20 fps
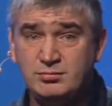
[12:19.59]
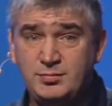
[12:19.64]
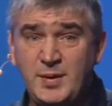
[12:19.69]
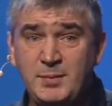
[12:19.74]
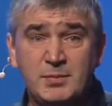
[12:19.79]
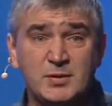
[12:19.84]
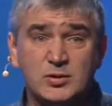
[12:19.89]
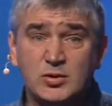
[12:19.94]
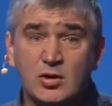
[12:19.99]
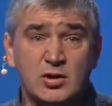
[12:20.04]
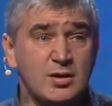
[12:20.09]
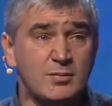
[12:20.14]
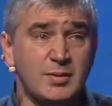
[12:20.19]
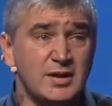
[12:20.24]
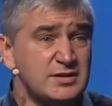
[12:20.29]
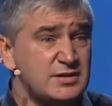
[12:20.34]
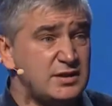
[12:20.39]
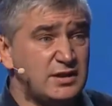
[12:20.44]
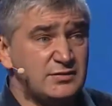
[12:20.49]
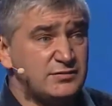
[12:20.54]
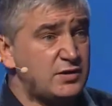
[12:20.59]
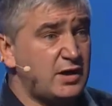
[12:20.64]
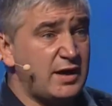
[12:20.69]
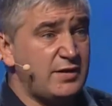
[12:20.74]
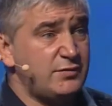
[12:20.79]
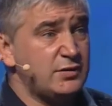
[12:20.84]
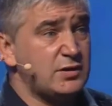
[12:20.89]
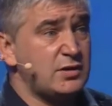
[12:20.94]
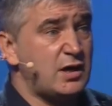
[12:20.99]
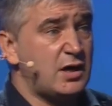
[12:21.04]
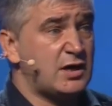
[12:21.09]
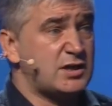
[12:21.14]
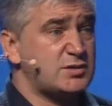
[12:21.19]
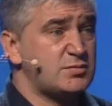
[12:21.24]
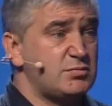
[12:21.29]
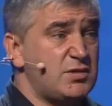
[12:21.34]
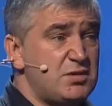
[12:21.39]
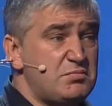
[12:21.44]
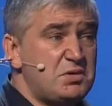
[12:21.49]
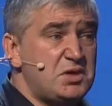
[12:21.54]
People talk about self-driving
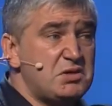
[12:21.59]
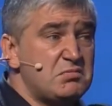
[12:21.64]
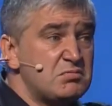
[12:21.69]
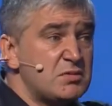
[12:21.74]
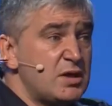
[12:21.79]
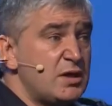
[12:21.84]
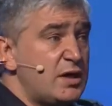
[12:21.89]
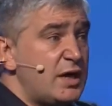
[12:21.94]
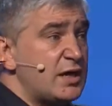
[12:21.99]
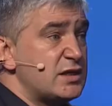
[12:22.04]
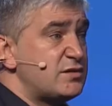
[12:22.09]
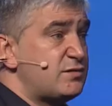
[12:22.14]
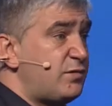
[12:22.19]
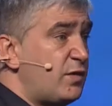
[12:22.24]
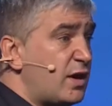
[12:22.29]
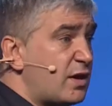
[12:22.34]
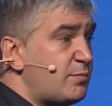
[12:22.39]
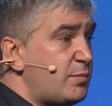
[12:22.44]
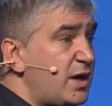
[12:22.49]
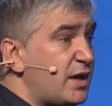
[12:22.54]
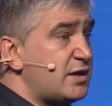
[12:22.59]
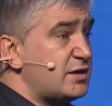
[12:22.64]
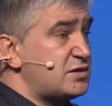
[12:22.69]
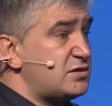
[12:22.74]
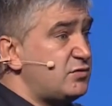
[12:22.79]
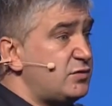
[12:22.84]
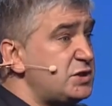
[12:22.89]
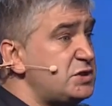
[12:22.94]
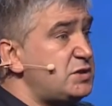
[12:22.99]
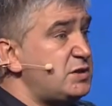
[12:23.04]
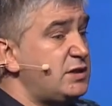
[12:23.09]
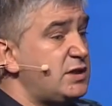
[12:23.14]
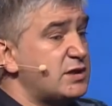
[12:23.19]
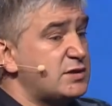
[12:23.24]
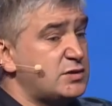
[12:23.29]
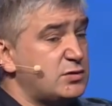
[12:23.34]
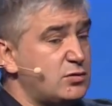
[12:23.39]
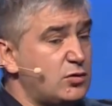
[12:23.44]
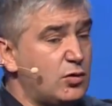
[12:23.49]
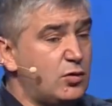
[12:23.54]
cars maybe as far back as 20
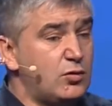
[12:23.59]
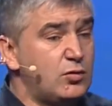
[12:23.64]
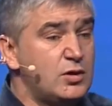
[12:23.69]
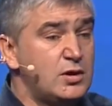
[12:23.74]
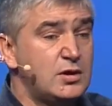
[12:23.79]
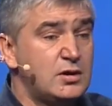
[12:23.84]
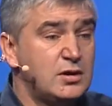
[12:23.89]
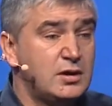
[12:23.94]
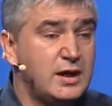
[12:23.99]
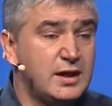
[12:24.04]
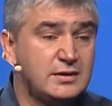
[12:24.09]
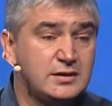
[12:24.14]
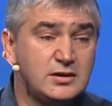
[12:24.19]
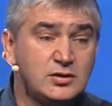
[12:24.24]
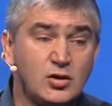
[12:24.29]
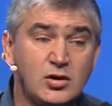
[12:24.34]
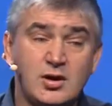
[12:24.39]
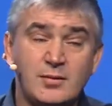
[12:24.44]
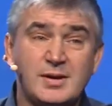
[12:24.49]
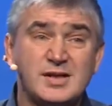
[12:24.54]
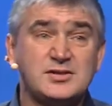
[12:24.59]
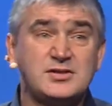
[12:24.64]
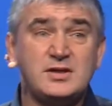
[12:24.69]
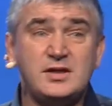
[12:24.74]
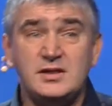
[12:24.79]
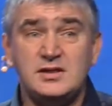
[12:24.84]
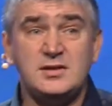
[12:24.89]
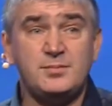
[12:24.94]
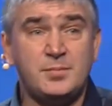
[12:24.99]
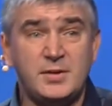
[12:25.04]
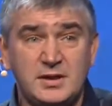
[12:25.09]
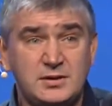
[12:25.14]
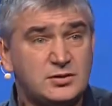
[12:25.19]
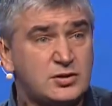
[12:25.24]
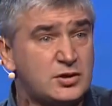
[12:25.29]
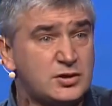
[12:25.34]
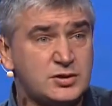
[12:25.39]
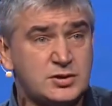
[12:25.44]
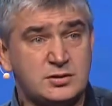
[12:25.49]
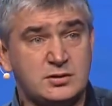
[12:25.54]
years ago, and they talk about 3D
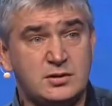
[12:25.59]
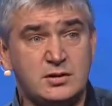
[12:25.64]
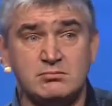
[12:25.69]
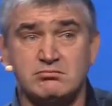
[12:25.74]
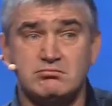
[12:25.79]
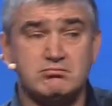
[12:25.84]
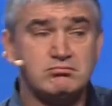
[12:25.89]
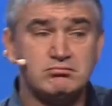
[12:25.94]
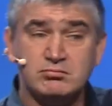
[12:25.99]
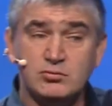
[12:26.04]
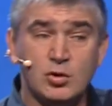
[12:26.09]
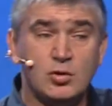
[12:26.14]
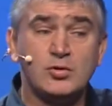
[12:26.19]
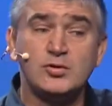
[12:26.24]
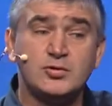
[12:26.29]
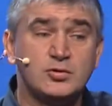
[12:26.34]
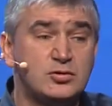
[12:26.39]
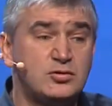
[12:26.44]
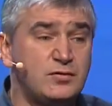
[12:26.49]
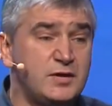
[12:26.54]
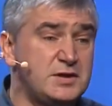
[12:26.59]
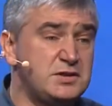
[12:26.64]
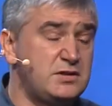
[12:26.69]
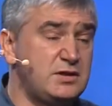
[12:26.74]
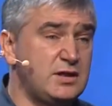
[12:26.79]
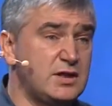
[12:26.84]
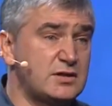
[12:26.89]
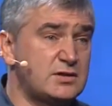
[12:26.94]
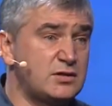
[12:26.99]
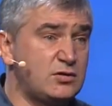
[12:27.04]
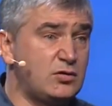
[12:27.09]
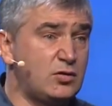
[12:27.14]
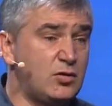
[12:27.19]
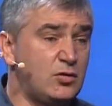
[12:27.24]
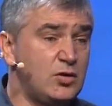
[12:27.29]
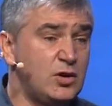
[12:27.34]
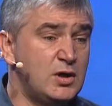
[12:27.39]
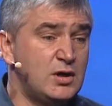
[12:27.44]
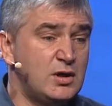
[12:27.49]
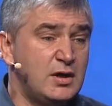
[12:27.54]
printers also 20 years
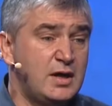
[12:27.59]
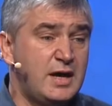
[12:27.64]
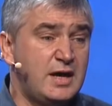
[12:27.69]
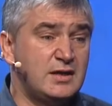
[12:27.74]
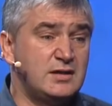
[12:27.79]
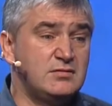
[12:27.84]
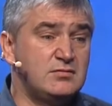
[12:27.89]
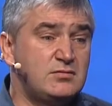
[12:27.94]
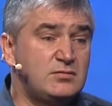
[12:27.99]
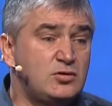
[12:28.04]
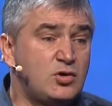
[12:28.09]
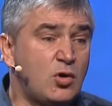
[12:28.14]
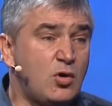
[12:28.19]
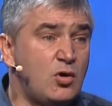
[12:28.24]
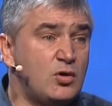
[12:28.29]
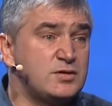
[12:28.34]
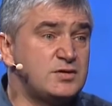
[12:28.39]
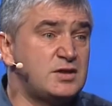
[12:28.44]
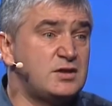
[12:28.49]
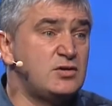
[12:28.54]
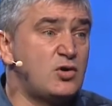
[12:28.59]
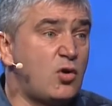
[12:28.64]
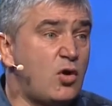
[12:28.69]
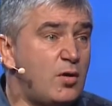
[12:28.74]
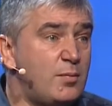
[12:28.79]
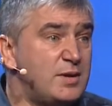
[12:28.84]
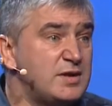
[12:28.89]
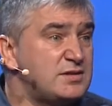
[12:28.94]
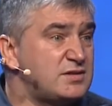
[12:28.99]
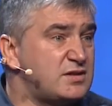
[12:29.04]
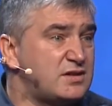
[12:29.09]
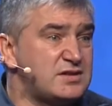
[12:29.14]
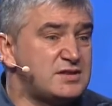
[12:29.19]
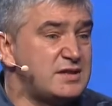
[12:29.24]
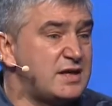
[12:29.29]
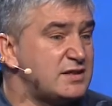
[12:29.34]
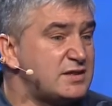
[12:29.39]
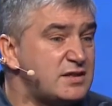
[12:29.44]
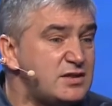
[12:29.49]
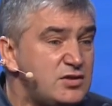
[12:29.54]
ago, and drones and robots, there is
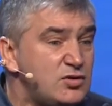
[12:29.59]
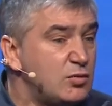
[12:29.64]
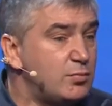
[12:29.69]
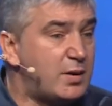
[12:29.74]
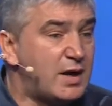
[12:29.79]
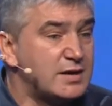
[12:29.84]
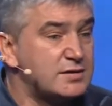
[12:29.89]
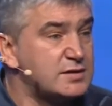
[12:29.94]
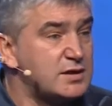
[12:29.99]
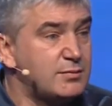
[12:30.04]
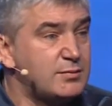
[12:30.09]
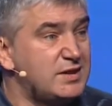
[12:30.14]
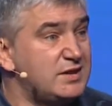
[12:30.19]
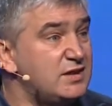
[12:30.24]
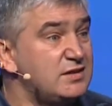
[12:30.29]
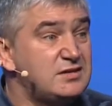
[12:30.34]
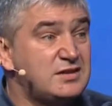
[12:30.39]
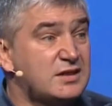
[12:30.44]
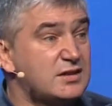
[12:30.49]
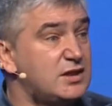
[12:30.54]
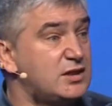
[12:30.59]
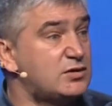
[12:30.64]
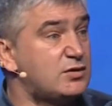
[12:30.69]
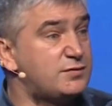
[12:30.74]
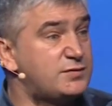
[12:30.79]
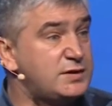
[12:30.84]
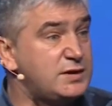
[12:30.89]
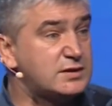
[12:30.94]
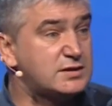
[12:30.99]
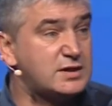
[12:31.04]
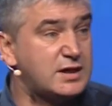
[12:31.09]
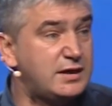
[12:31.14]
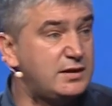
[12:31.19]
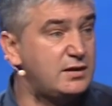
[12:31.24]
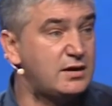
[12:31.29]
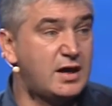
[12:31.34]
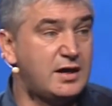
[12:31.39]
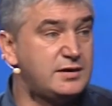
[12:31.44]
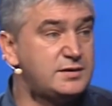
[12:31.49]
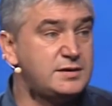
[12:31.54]
nothing new about them. And Internet of Things,
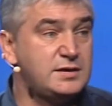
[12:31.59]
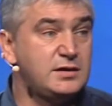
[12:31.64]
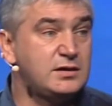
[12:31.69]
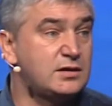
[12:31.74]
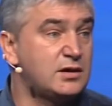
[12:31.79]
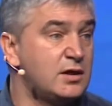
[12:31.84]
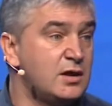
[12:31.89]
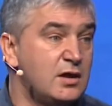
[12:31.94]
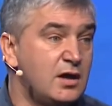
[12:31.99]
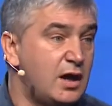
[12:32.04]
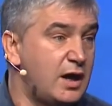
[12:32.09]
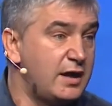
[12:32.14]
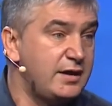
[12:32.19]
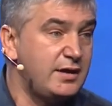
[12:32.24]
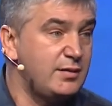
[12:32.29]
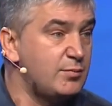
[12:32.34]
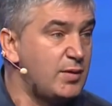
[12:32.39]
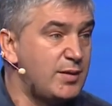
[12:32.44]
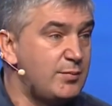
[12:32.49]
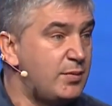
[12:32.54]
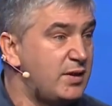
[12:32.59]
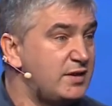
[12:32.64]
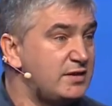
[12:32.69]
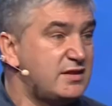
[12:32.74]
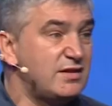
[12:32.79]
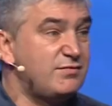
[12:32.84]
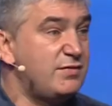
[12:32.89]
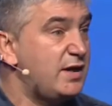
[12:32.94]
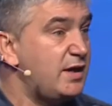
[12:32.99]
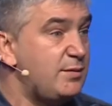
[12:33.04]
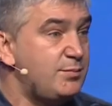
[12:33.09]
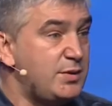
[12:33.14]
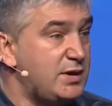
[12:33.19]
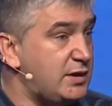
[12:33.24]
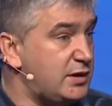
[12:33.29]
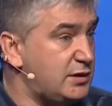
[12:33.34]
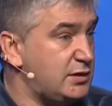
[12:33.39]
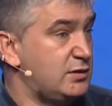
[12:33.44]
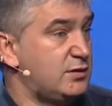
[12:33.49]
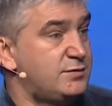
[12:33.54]
I think I remember at the very
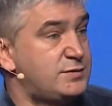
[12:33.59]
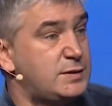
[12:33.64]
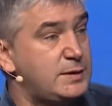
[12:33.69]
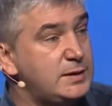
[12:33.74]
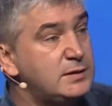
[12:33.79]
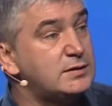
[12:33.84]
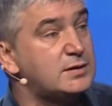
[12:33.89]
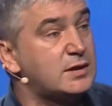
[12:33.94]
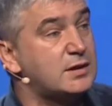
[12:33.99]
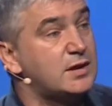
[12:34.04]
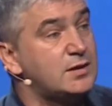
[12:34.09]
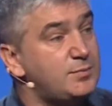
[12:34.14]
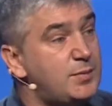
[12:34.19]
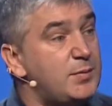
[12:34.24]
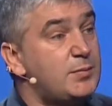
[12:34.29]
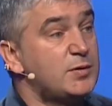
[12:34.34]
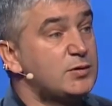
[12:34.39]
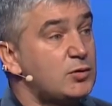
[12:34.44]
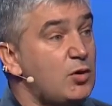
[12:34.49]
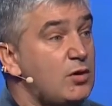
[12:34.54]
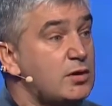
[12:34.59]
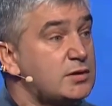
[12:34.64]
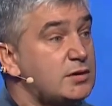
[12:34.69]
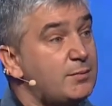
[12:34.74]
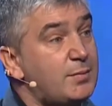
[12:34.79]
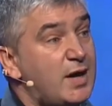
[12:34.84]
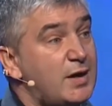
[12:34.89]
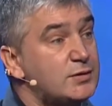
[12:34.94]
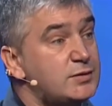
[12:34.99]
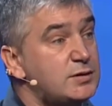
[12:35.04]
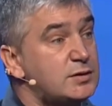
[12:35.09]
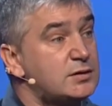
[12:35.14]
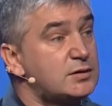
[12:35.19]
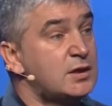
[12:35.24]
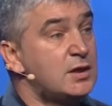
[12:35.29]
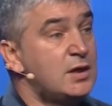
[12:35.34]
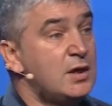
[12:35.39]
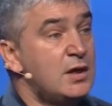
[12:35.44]
beginning of the Internet, people talked about it.